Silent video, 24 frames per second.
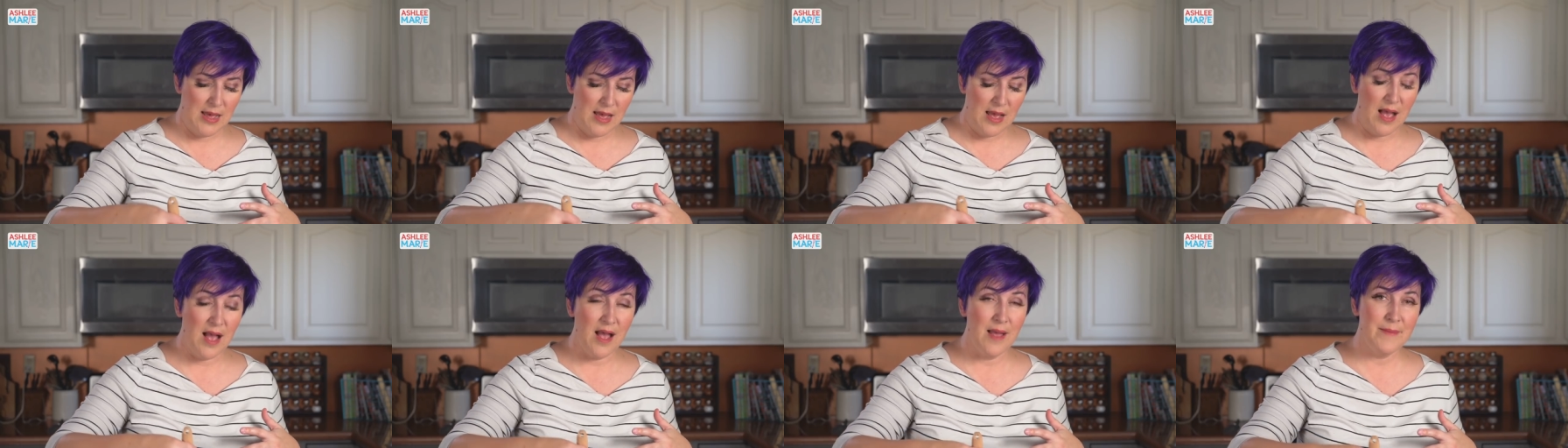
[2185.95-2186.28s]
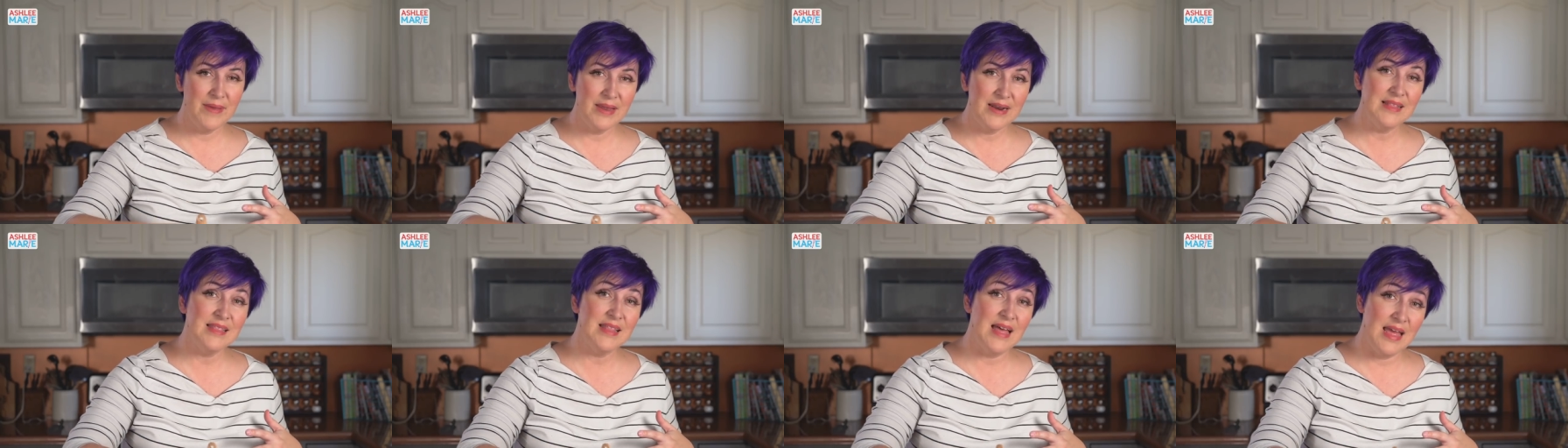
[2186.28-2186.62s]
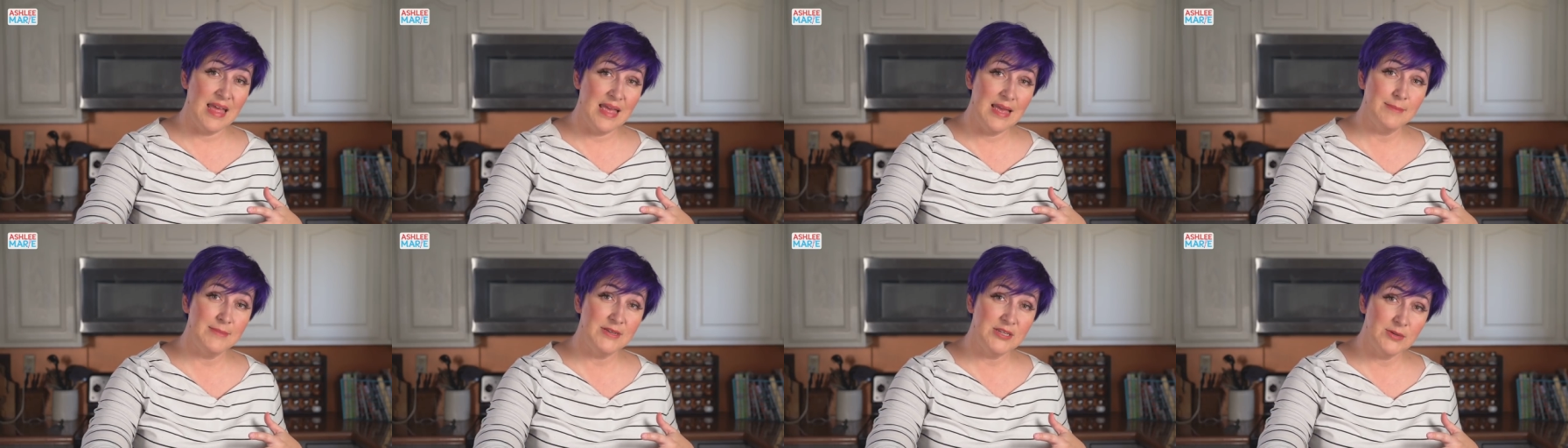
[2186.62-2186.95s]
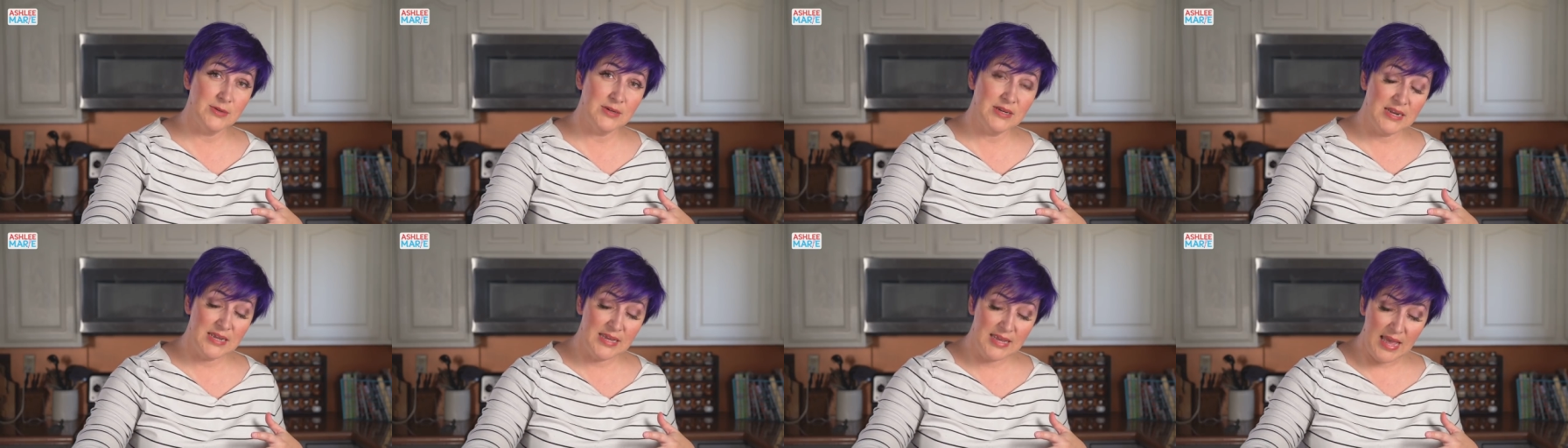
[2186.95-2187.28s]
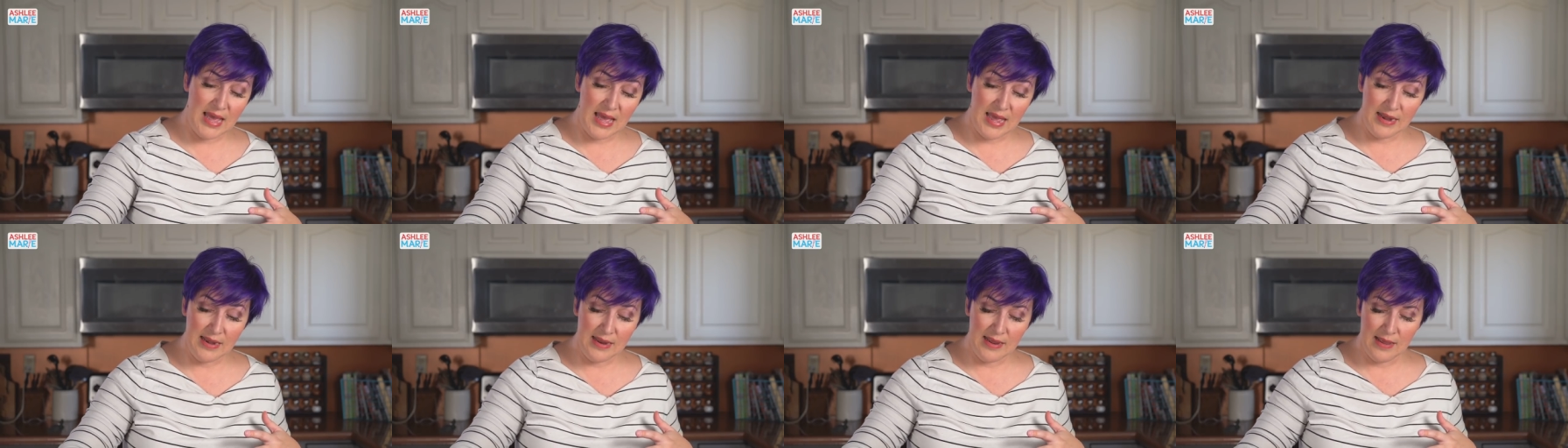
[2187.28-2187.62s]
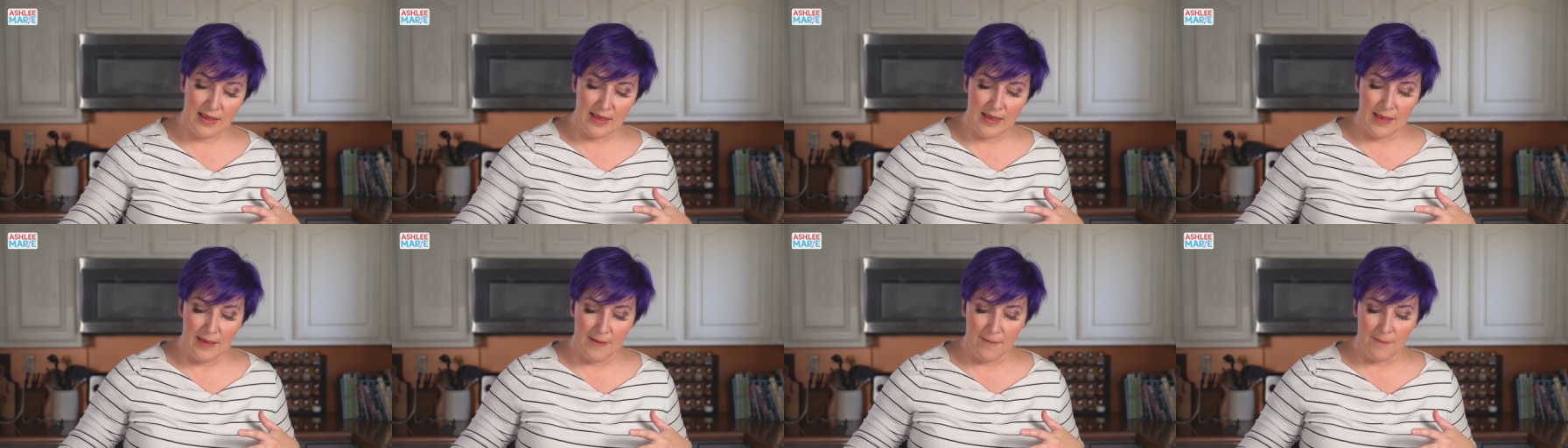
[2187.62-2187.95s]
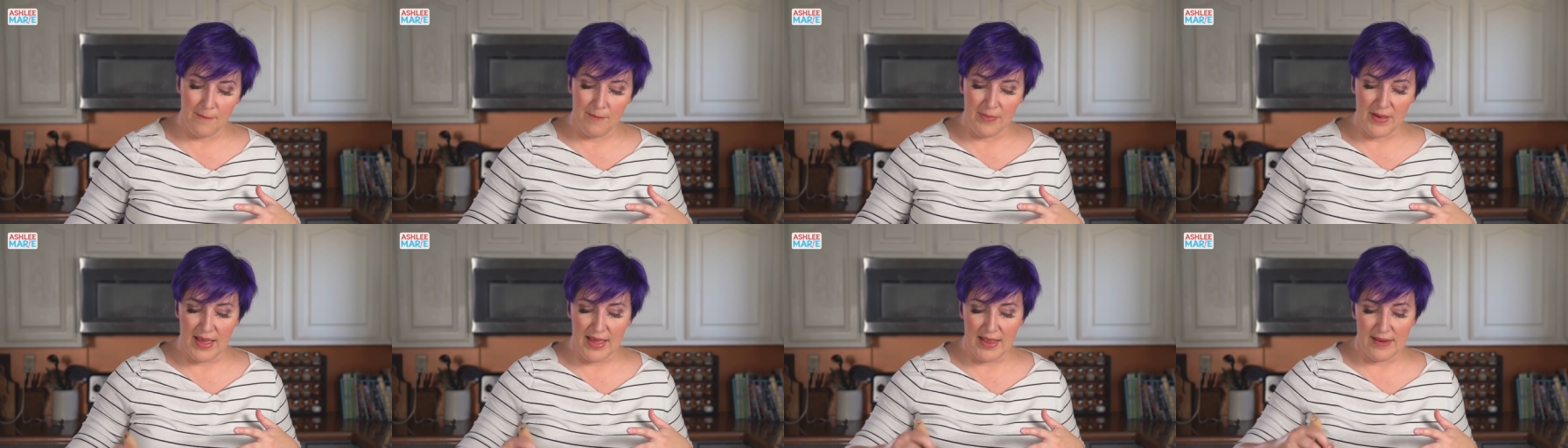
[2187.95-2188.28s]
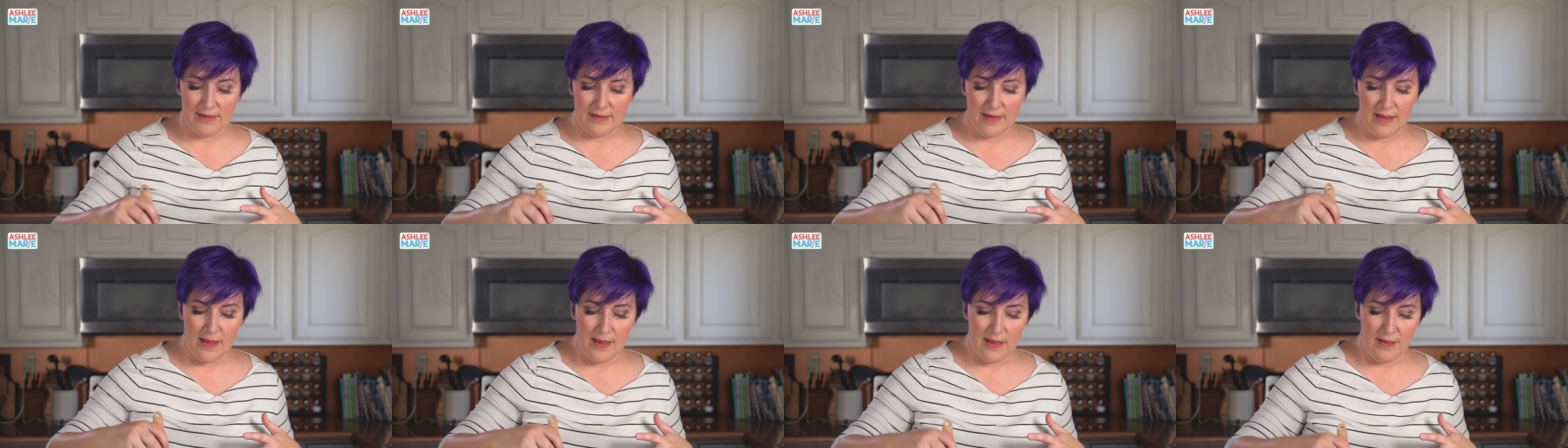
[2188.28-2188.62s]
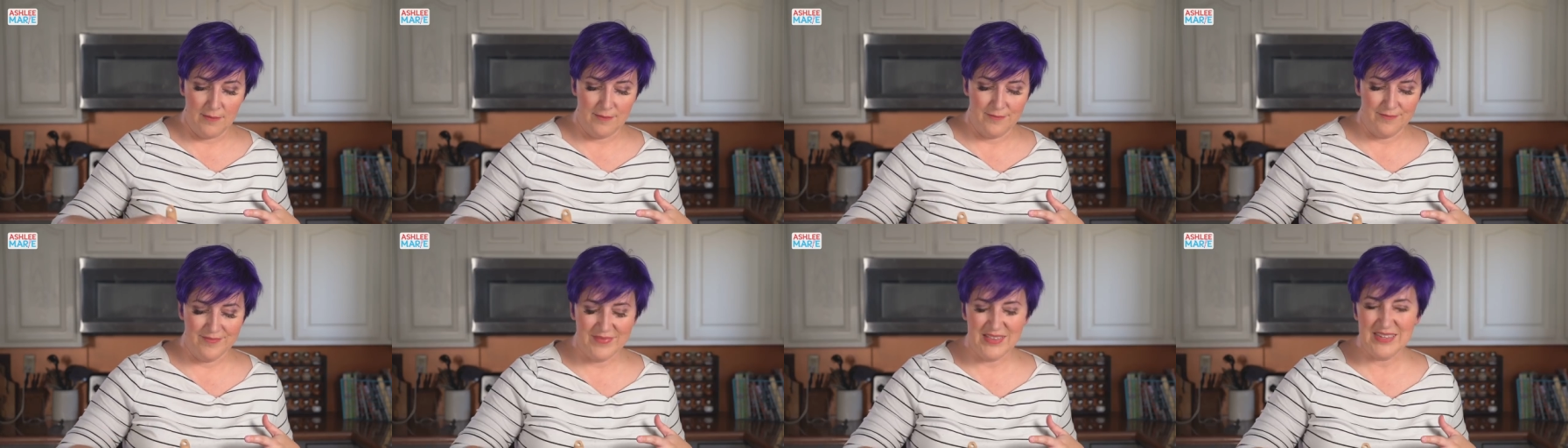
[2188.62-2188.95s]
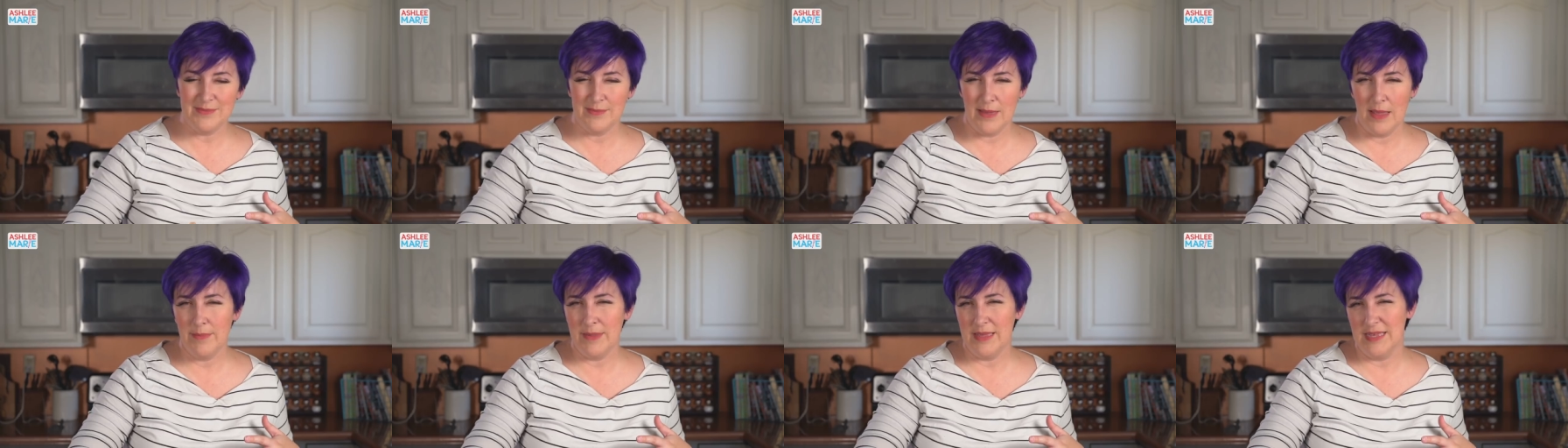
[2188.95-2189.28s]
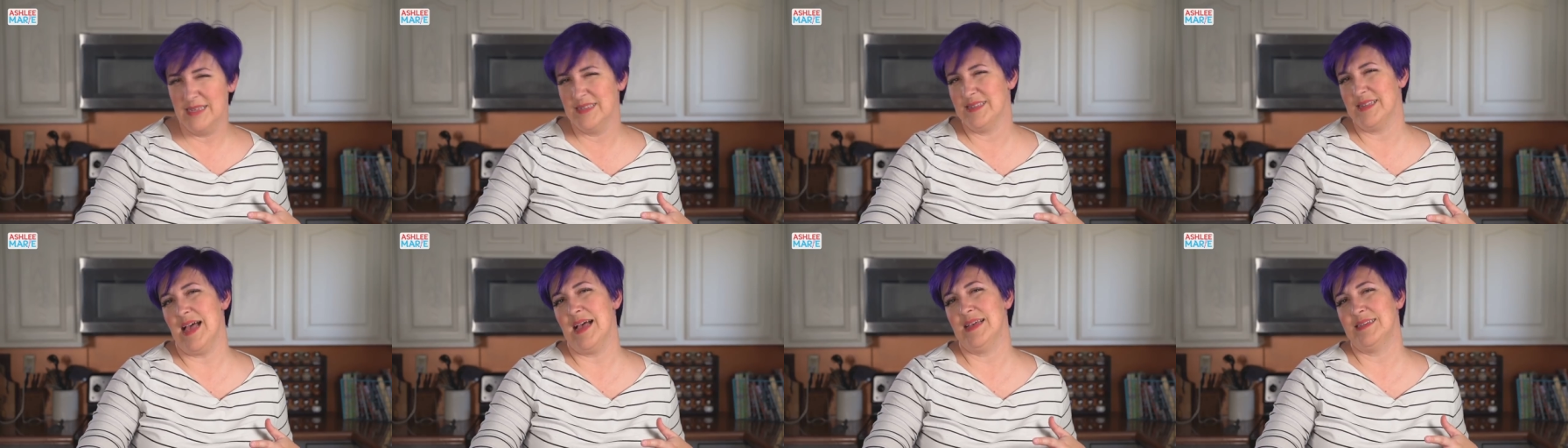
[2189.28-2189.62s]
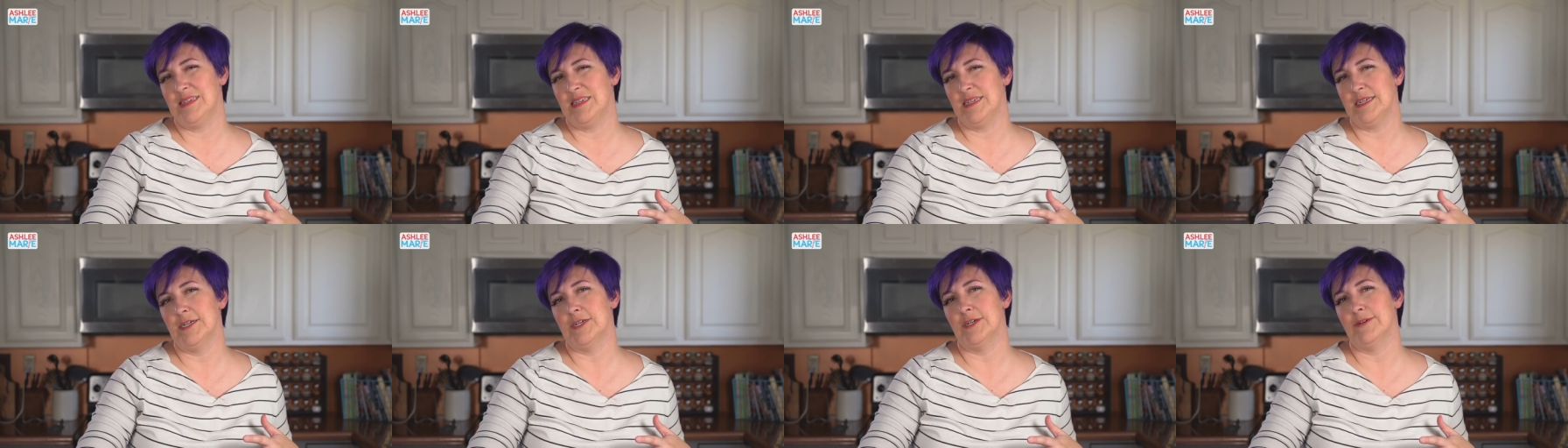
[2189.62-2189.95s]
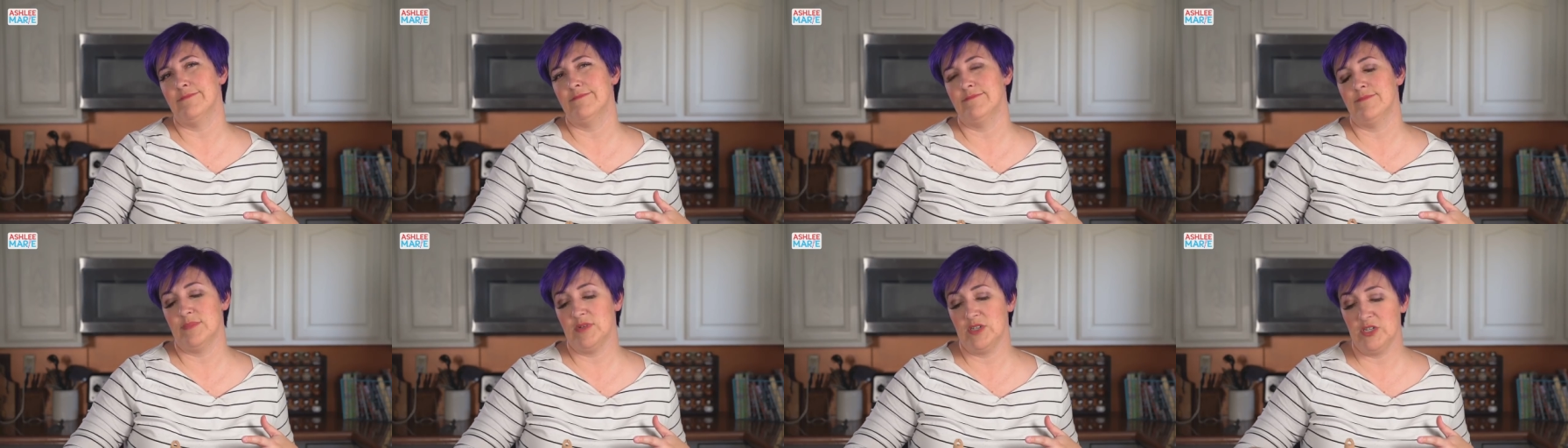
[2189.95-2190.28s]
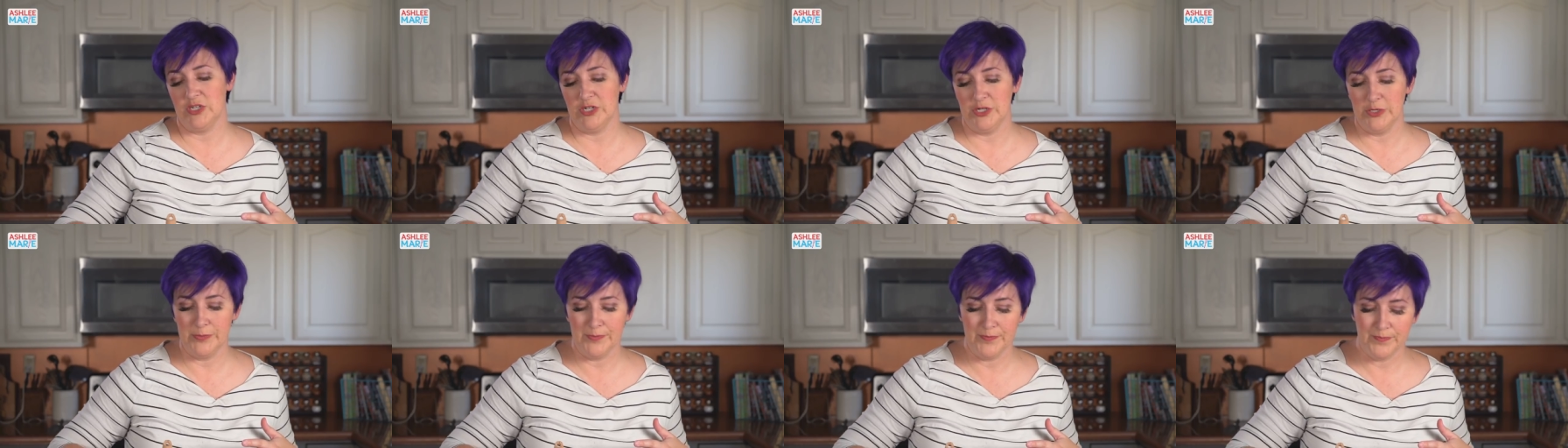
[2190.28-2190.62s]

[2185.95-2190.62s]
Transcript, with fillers: I'm going to let him do it again, but this might be his last year too.